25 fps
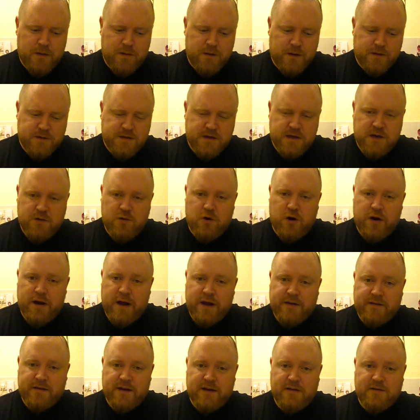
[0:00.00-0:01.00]
I'll tell you what,
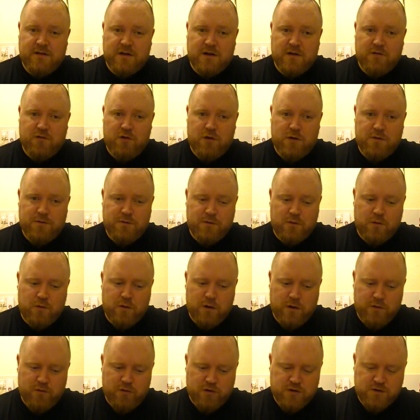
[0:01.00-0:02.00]
that tastes like a
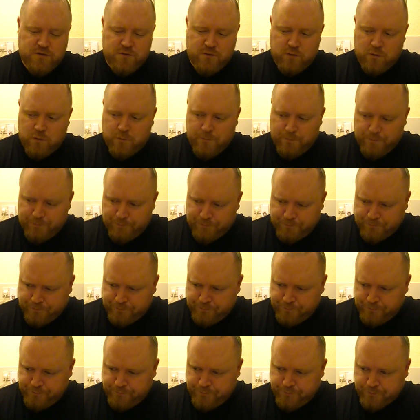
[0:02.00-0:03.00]
Rochefort.
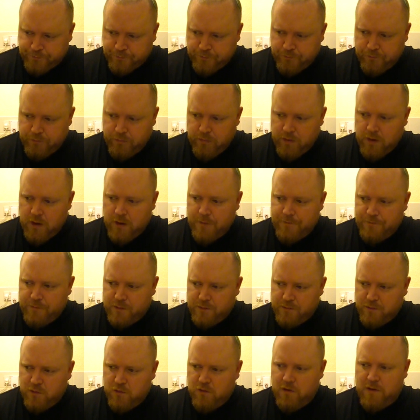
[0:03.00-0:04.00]

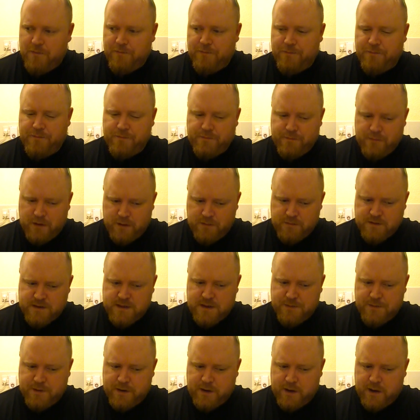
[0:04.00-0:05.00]
The more I'm
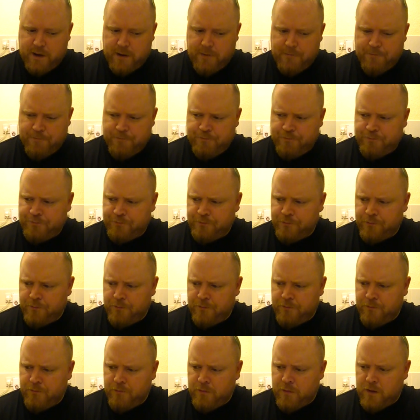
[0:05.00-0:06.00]
sipping at
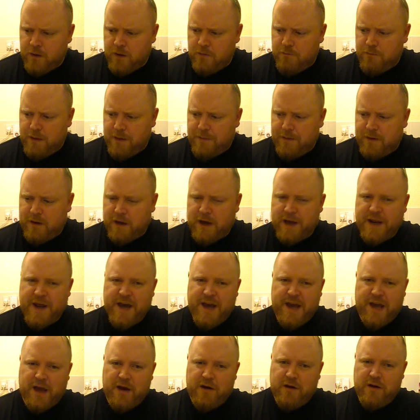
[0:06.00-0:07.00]
it. Maybe like an
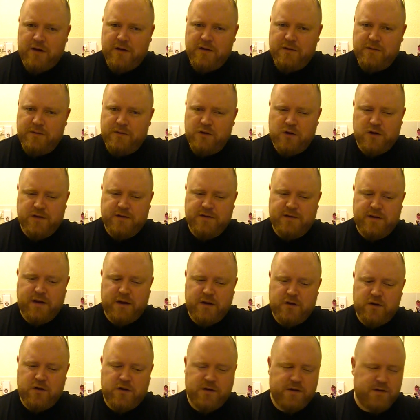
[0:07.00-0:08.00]
8. Not a
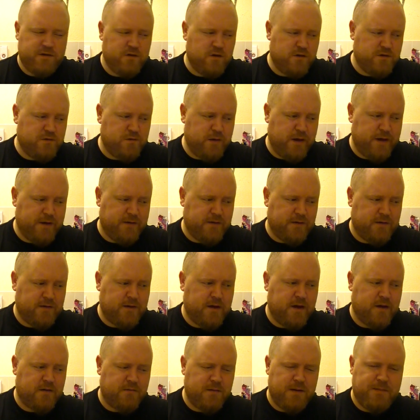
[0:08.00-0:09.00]
6, it's not as weak as a
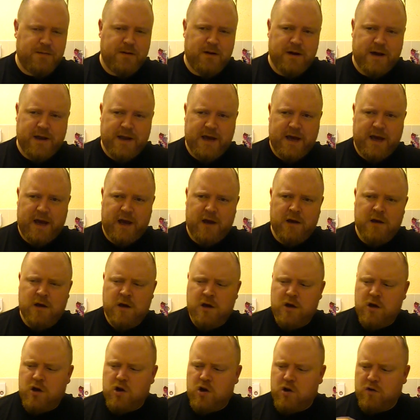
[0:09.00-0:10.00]
6, maybe like an 8.
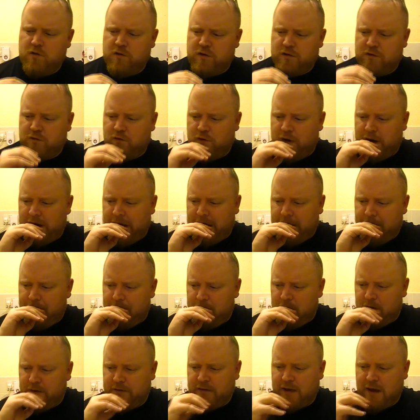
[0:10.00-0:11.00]
A Rochefort 8,
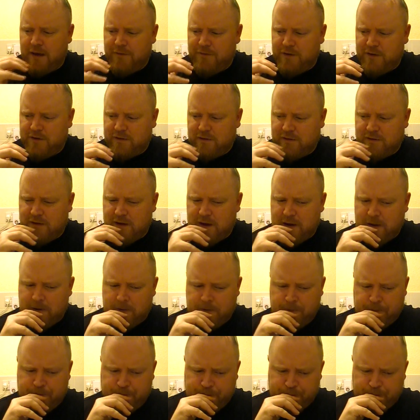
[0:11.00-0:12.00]
not as heavy as a 10.